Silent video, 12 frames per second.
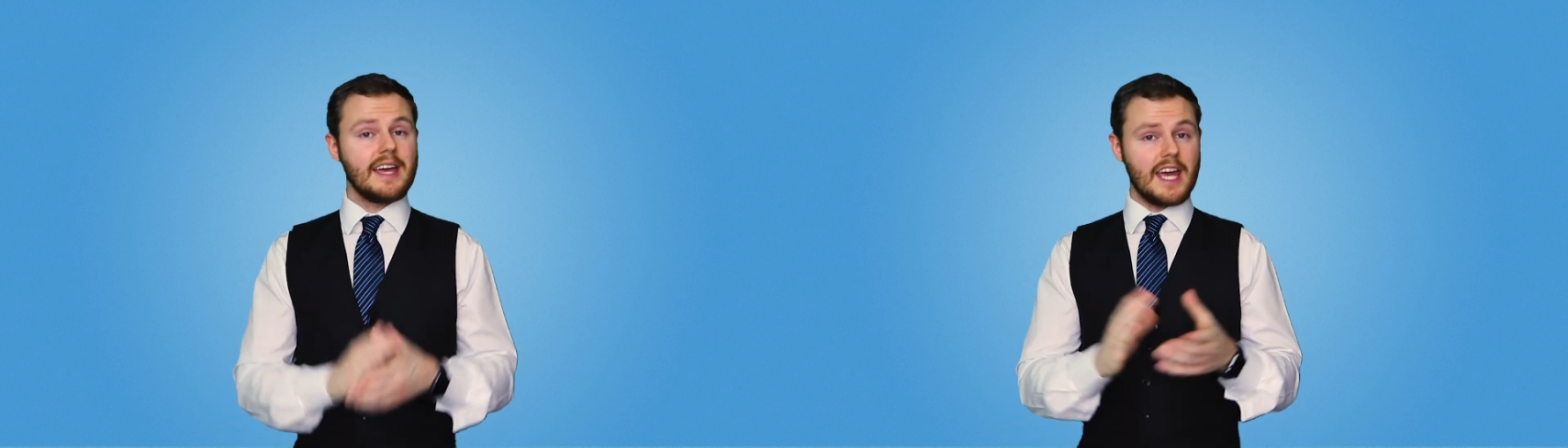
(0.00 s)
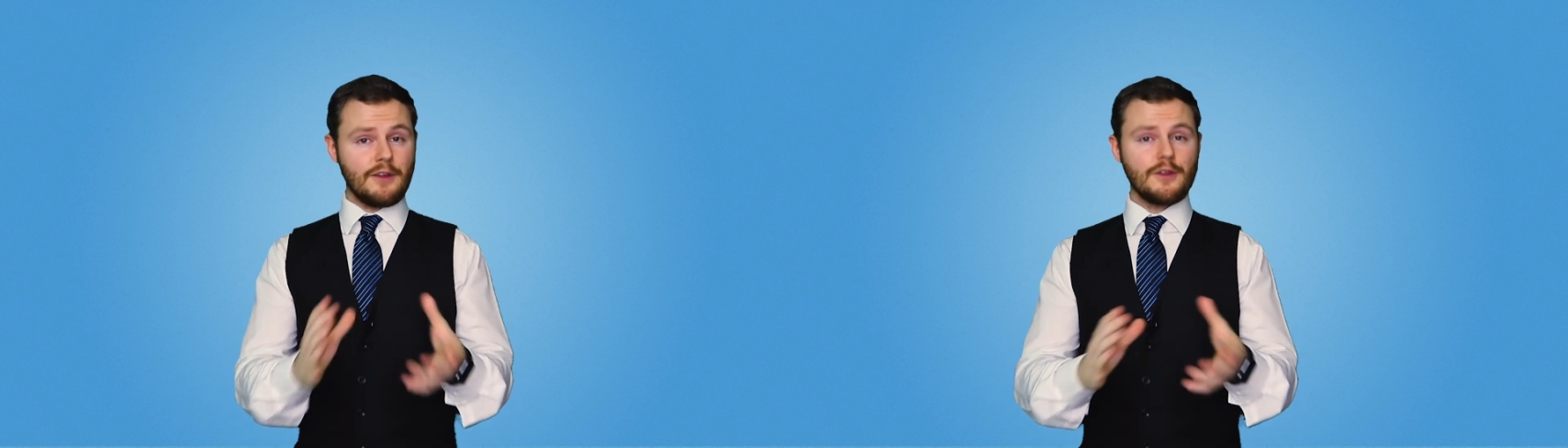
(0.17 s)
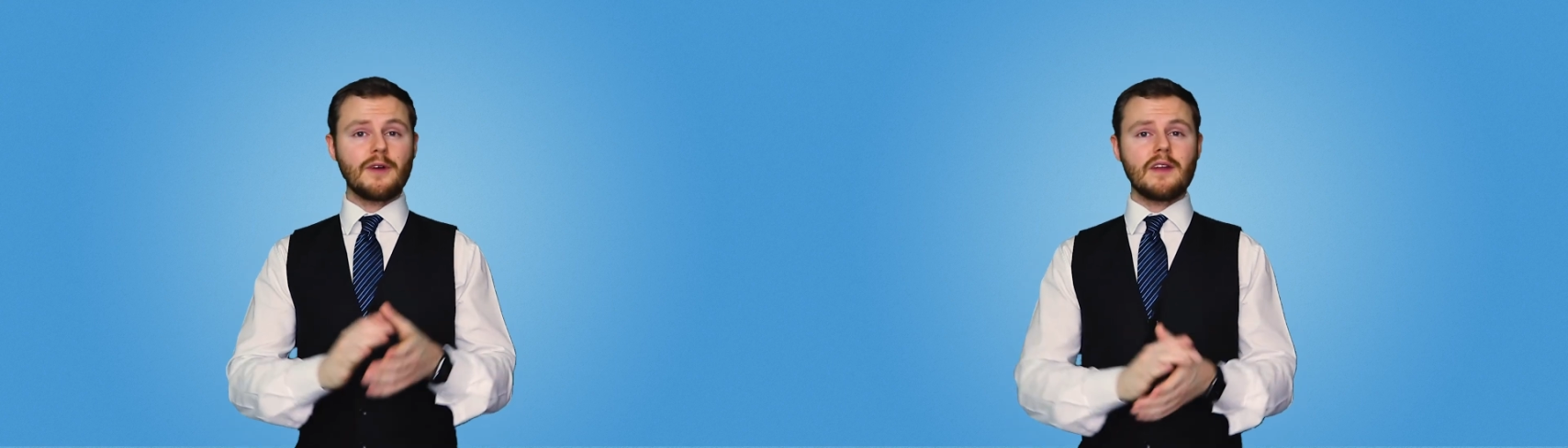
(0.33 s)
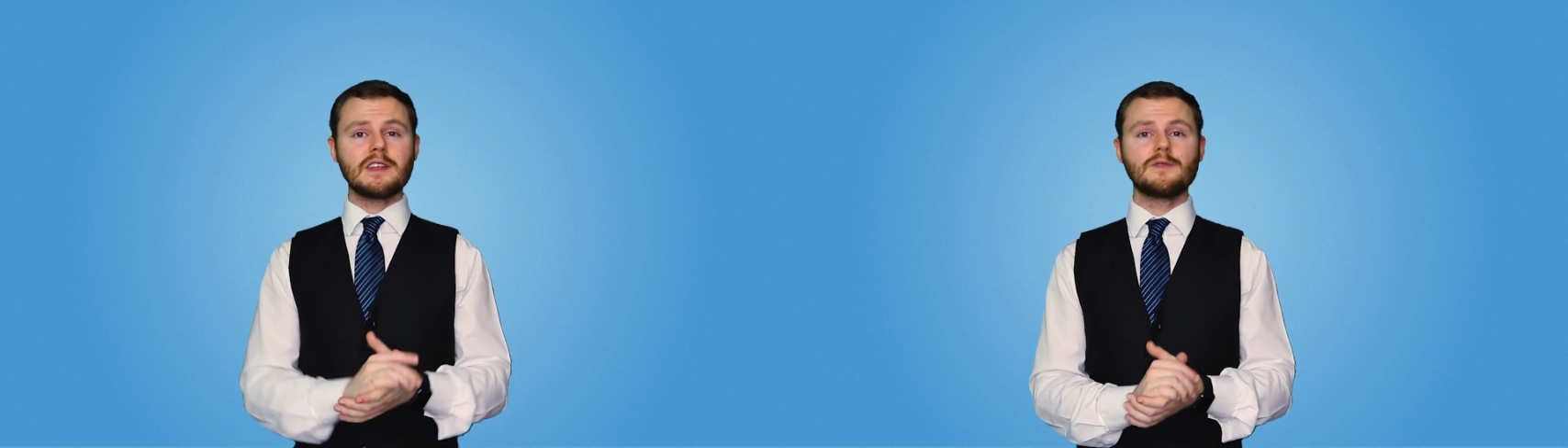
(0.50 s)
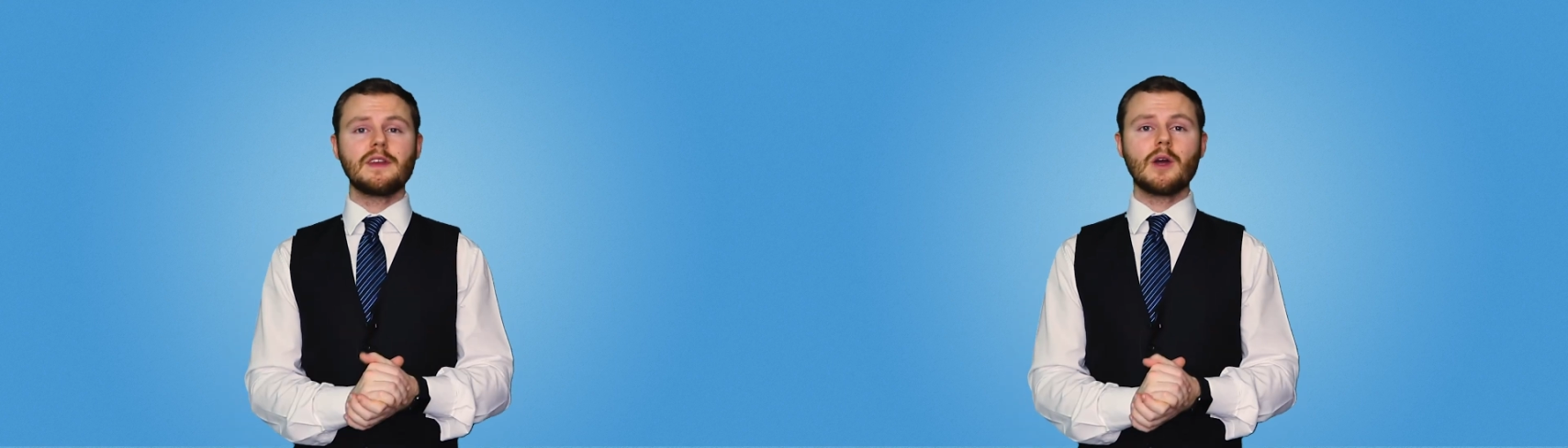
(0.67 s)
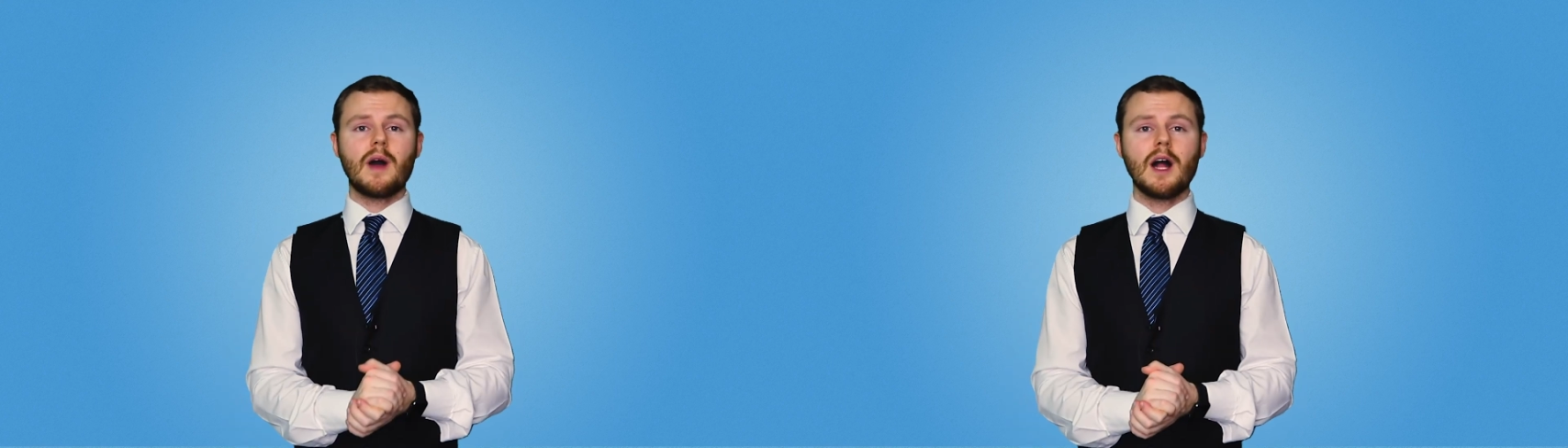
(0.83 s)
If you found this
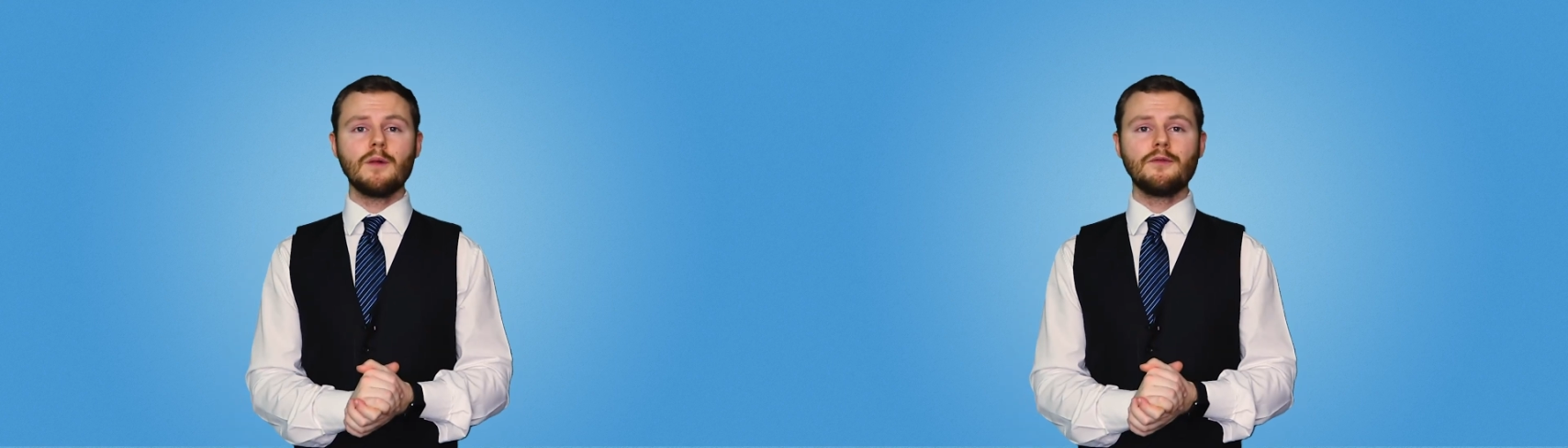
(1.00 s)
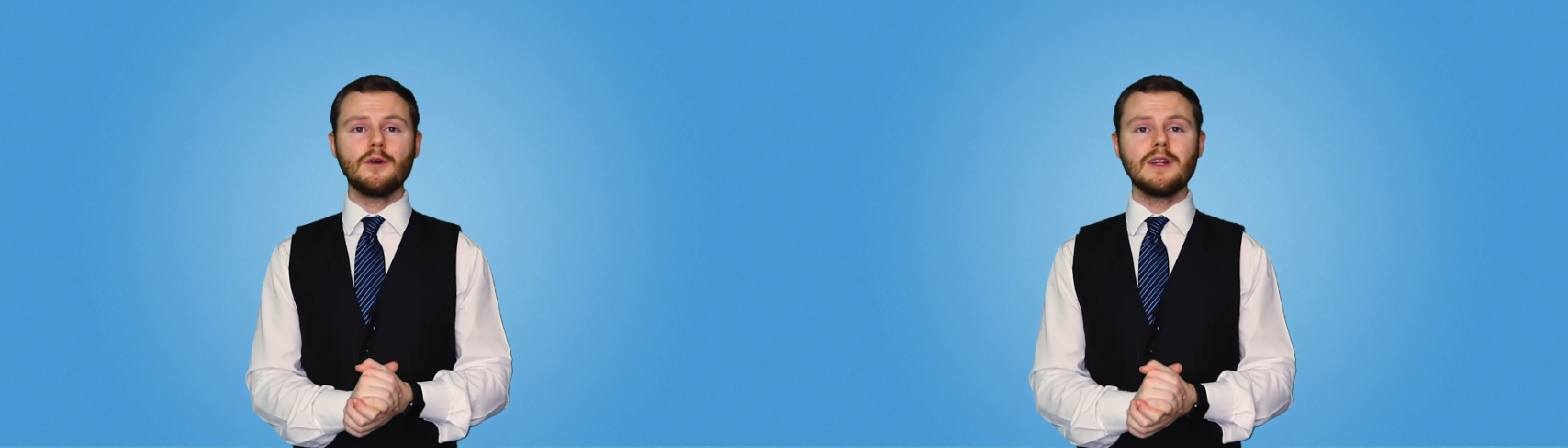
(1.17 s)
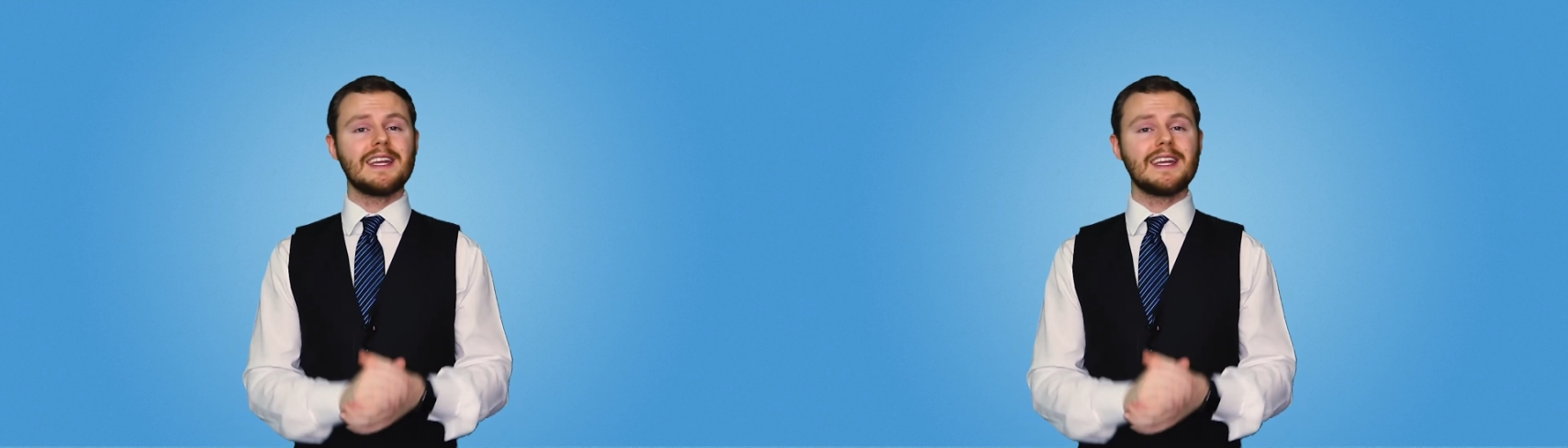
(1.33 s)
video helpful